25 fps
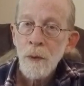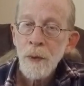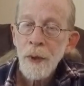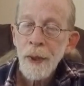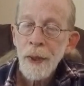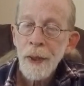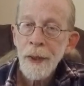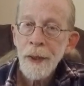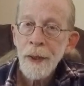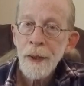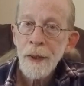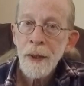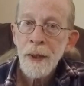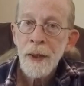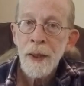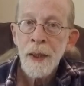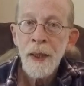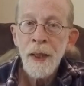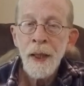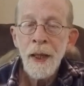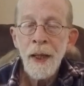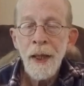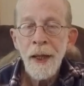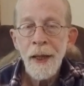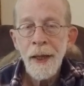okay,
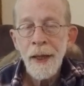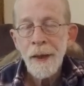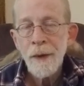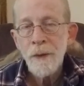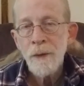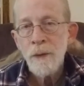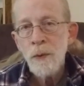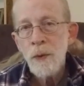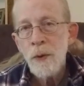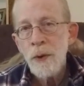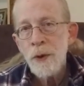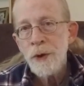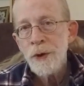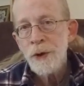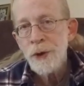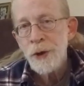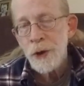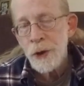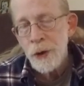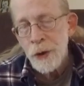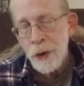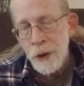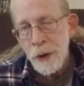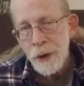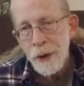and we're
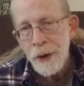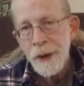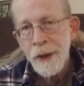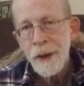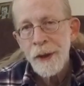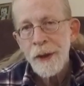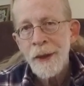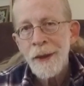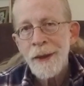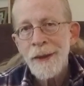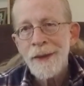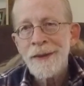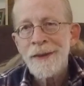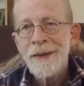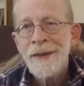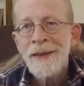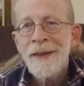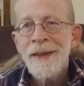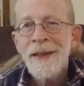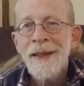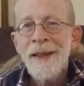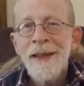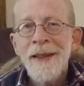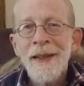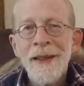turning it
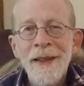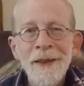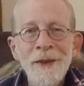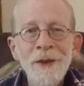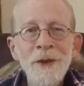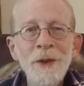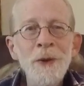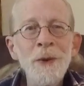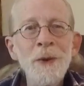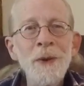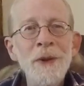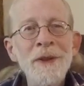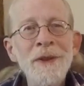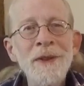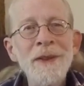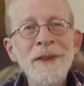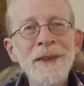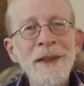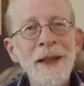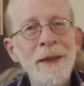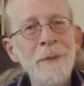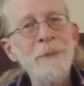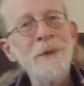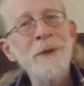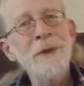into a
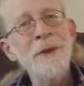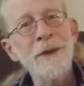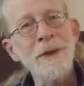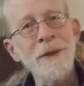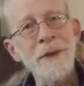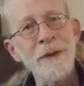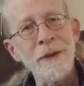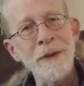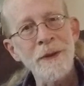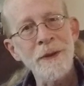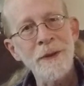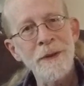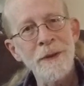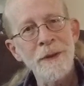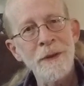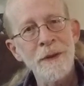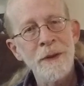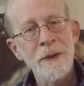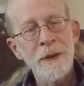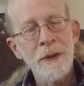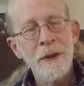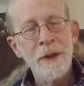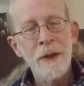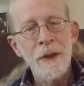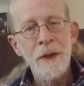substance.
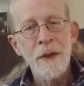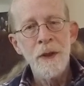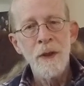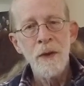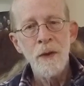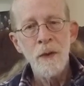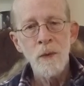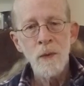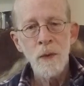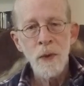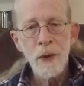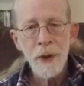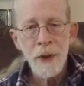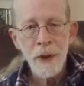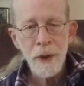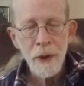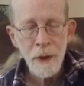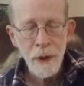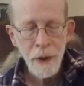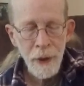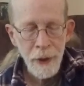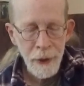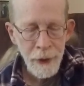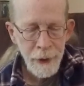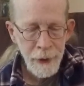
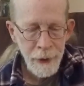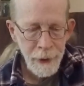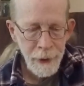We're